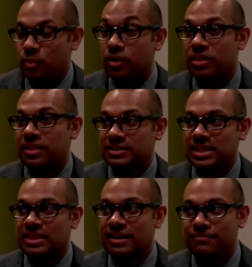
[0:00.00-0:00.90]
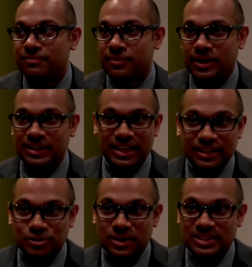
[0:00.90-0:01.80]
What are the things that they find
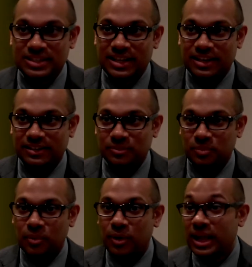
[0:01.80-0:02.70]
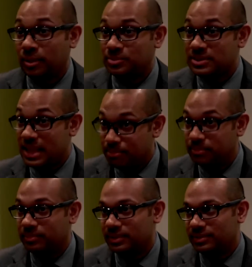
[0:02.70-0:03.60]
interesting, and what helps
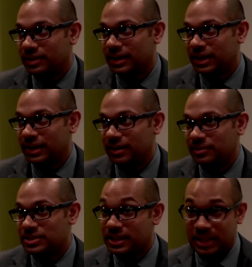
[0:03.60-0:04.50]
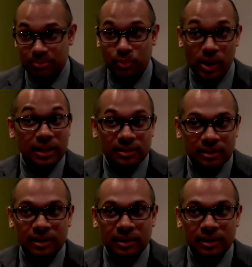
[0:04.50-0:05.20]
them to keep well?